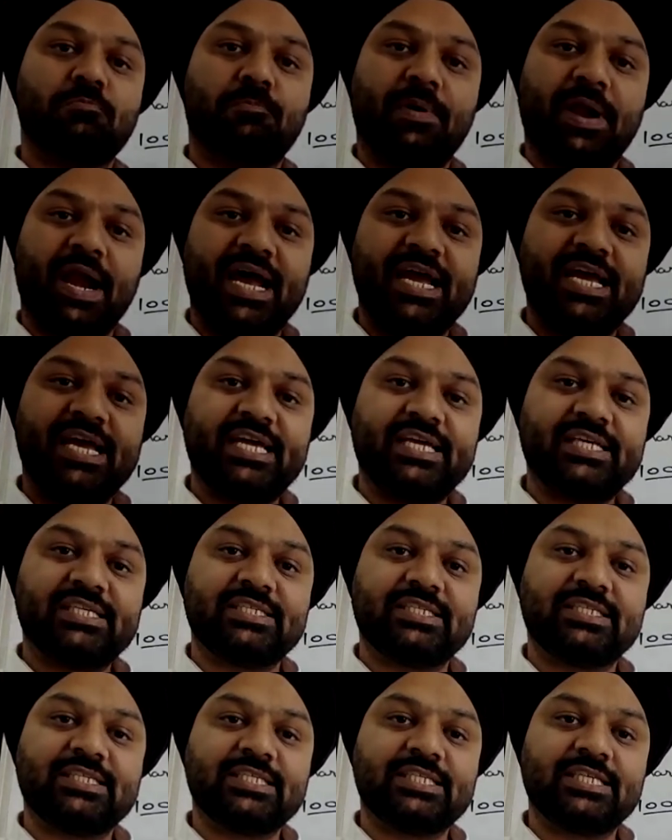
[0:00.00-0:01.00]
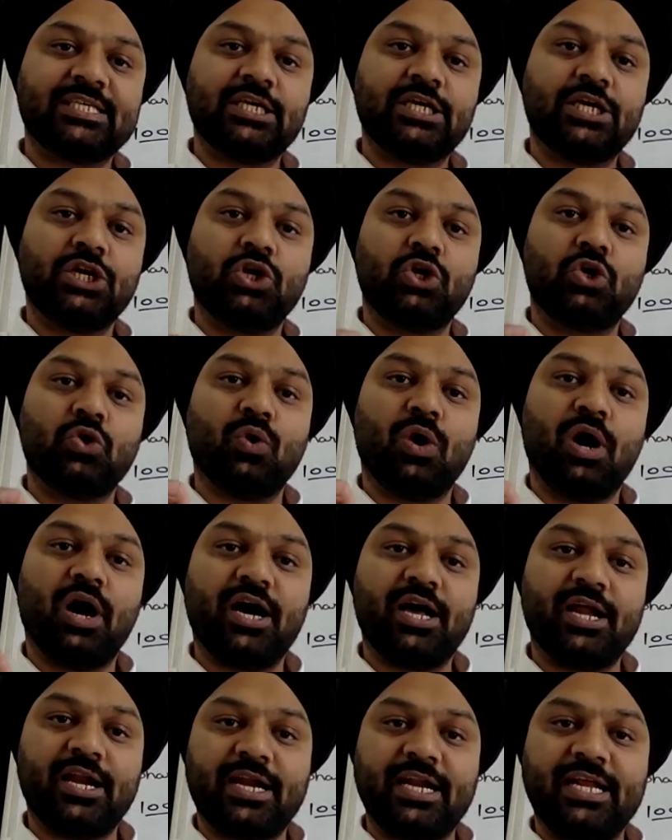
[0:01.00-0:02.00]
Price to
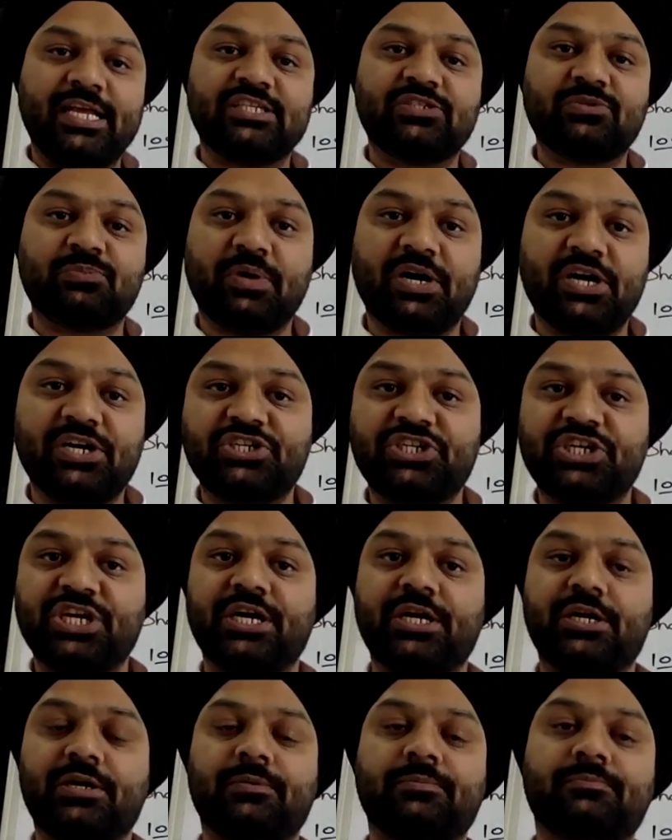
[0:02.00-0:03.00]
earnings per share.